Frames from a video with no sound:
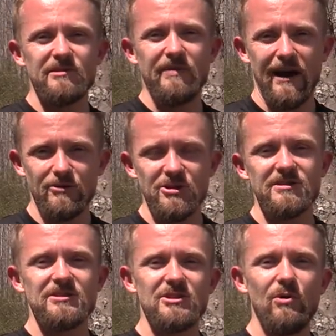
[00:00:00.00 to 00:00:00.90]
to pouches
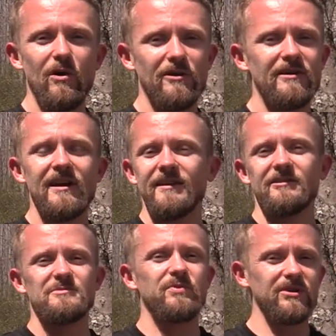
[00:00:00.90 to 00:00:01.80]
and so on,
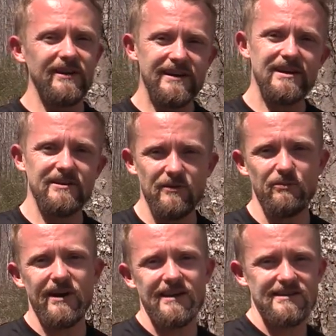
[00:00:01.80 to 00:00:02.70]
there's plenty of different
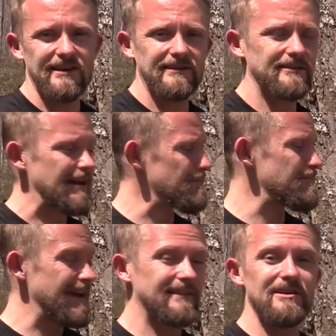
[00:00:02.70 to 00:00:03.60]
brands out there that
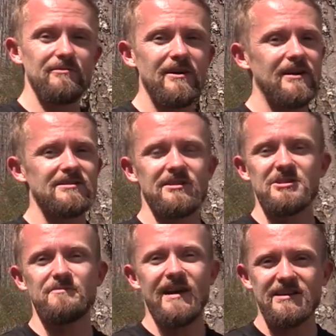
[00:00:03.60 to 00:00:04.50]
make them, such
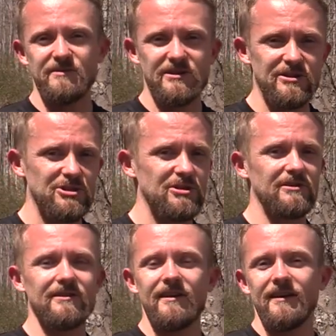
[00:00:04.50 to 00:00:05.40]
as
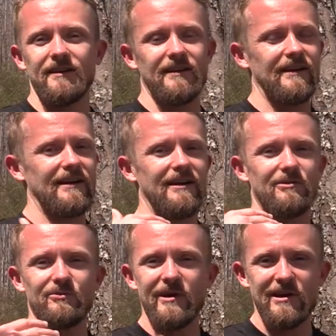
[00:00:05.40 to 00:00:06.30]
Maxpedition, uh,
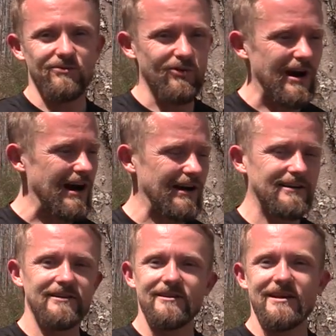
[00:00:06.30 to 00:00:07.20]
Red Rock,
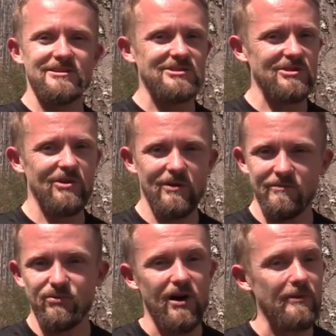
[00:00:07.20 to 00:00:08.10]
and so on,
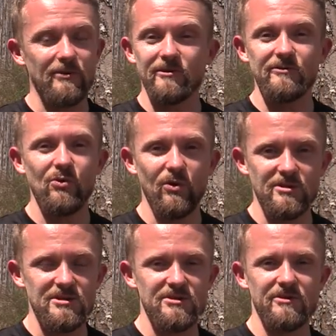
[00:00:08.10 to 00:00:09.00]
Propper of
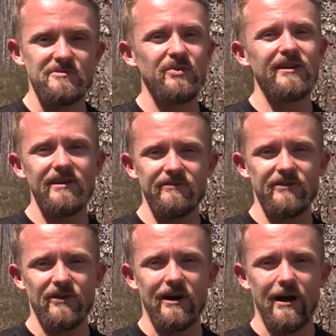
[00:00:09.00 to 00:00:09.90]
course. So there's plenty of
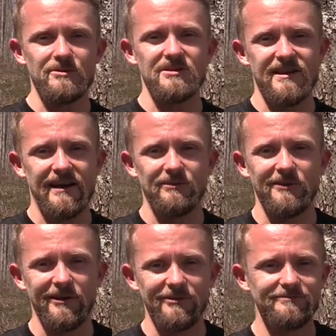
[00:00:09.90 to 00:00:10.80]
different options out
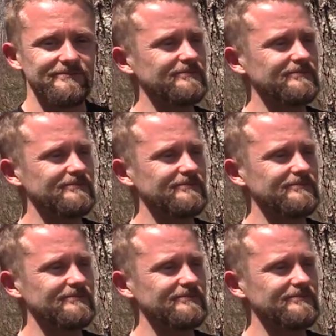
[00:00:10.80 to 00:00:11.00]
there.